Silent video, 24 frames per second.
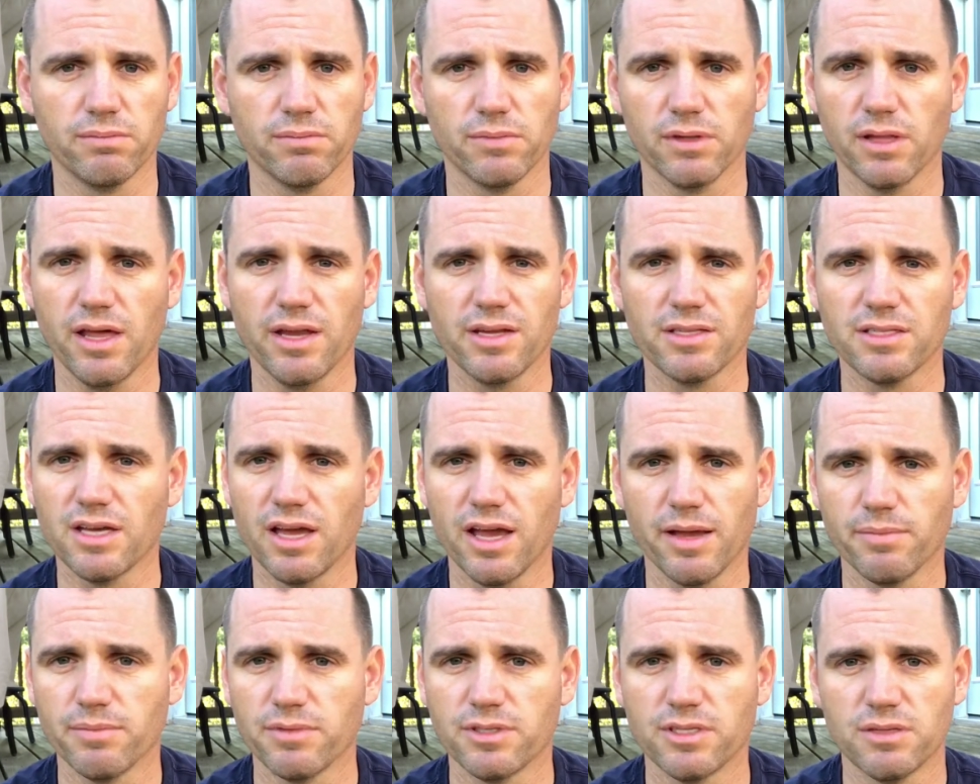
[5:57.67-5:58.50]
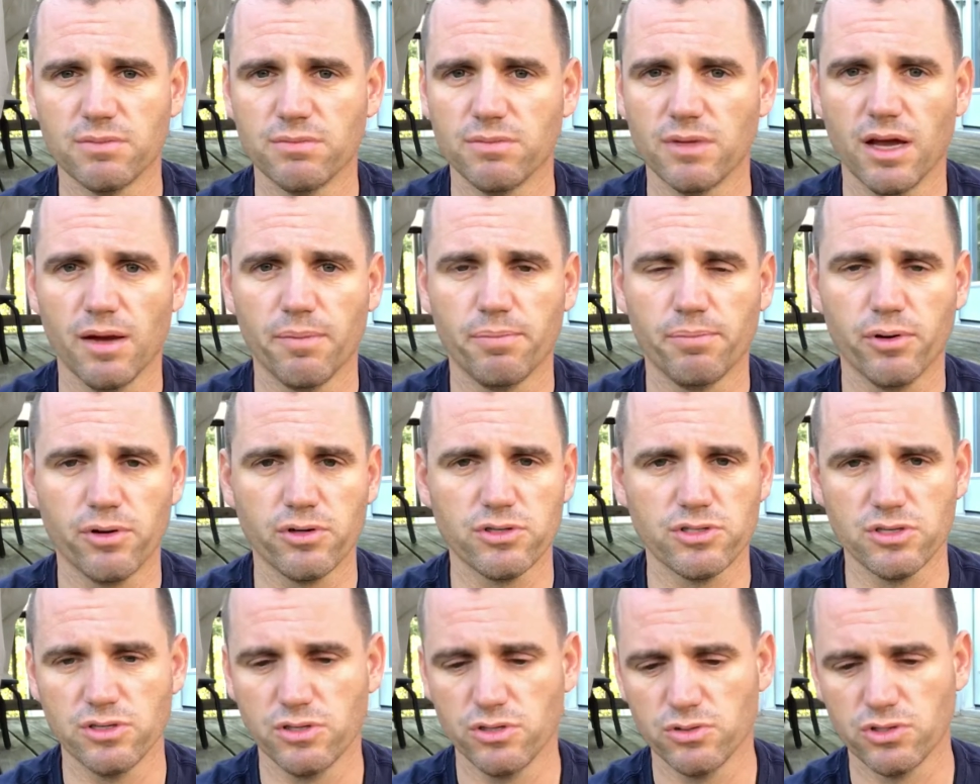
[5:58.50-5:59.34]
A lot of times a
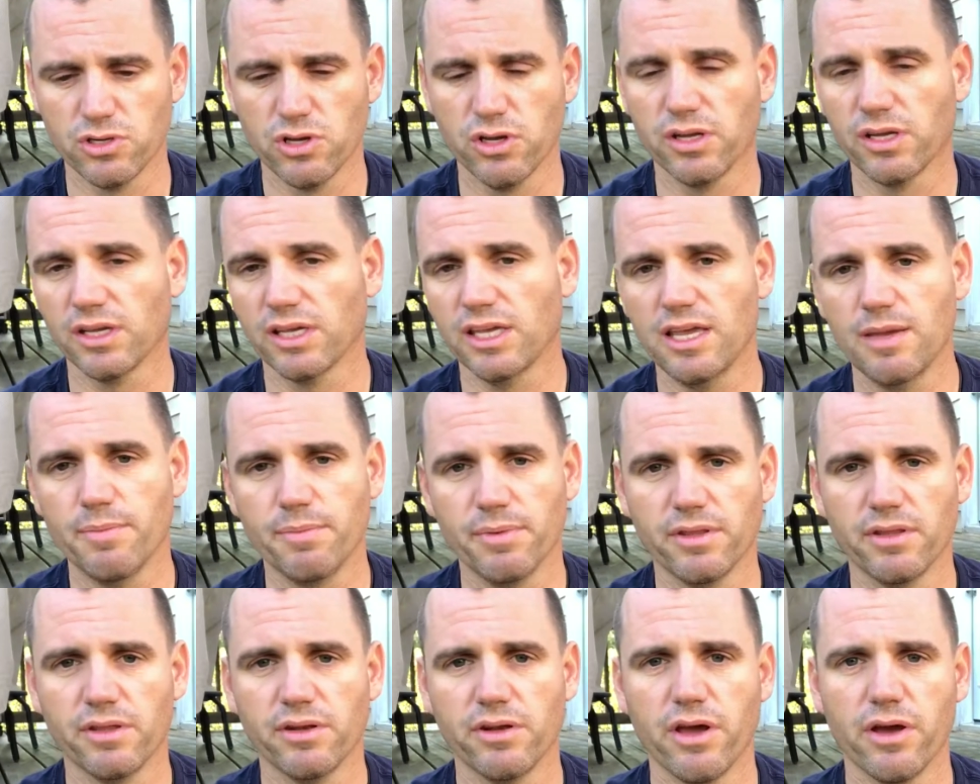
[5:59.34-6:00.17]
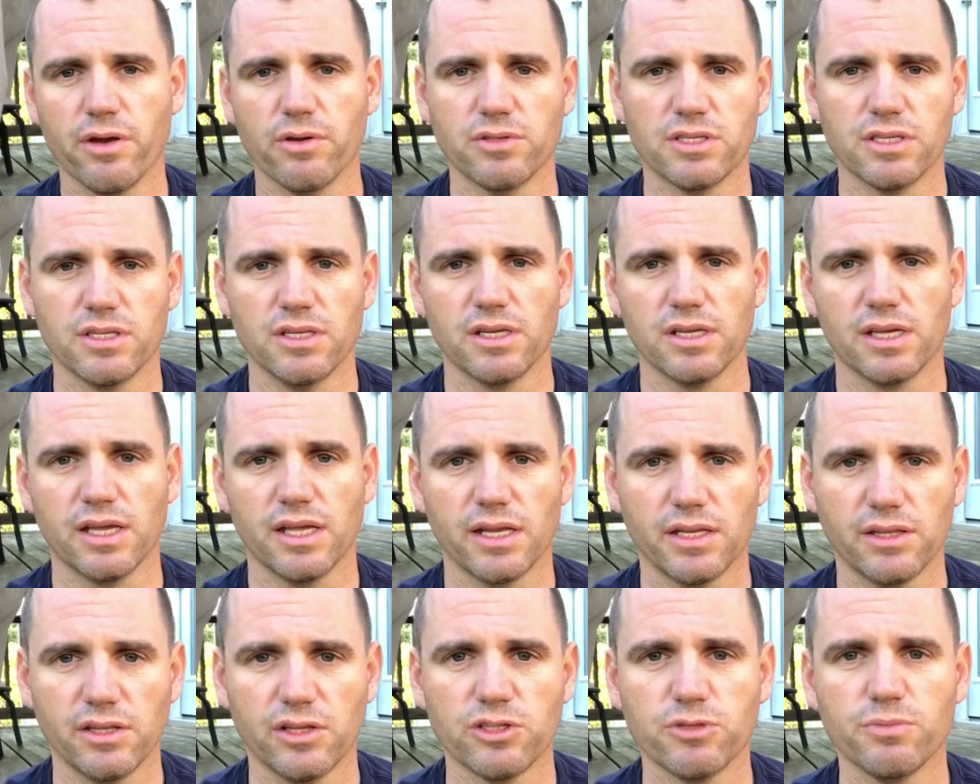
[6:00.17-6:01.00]
person who's good at keeping the notes and then
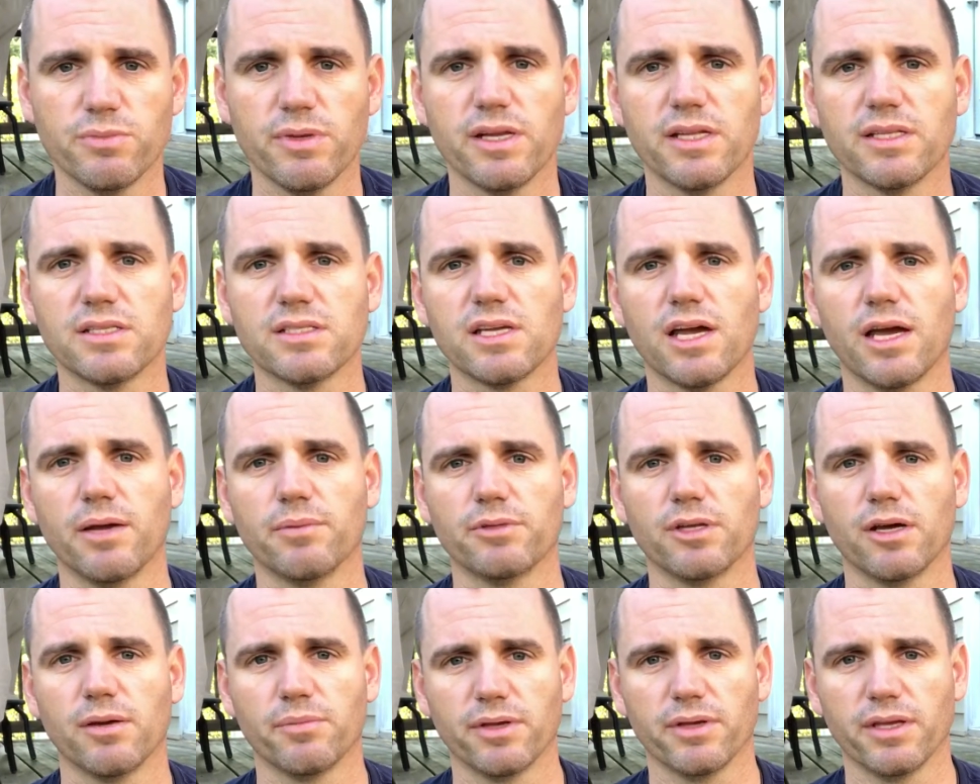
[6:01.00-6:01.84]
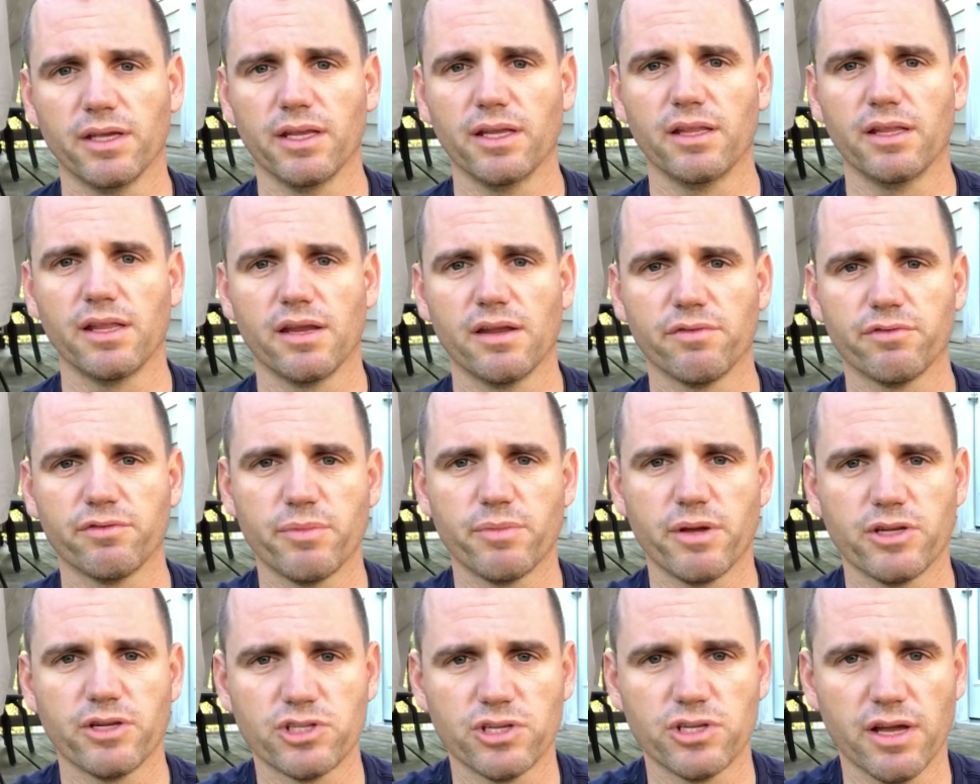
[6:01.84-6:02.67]
getting those minutes typed up and getting that
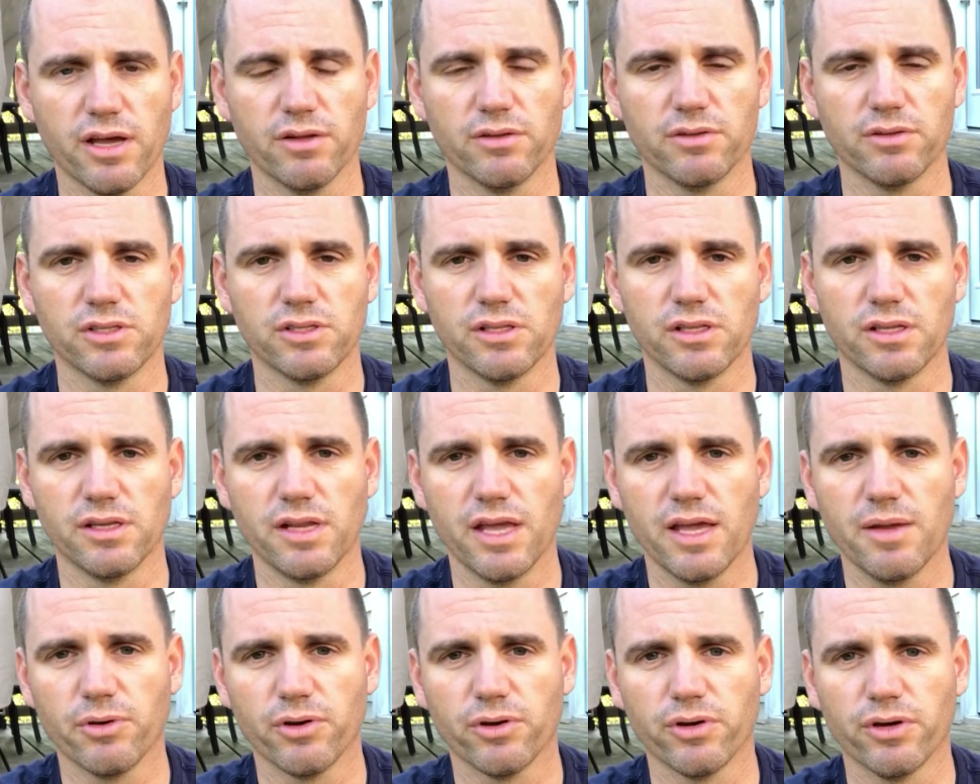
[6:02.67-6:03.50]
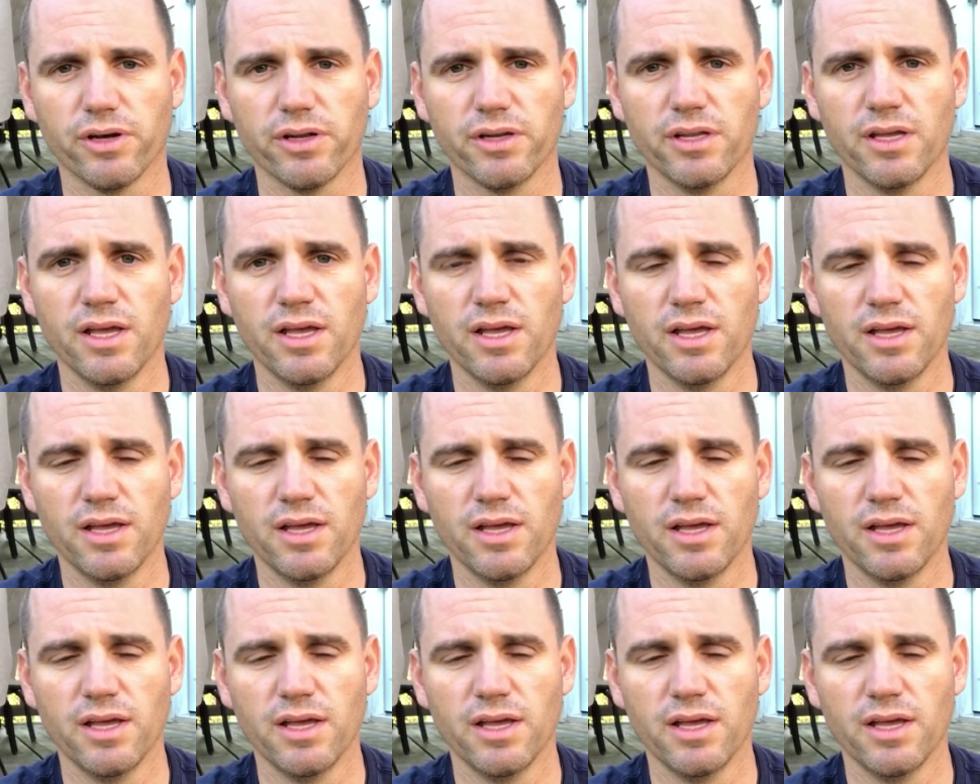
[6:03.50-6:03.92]
information out into the neighborhood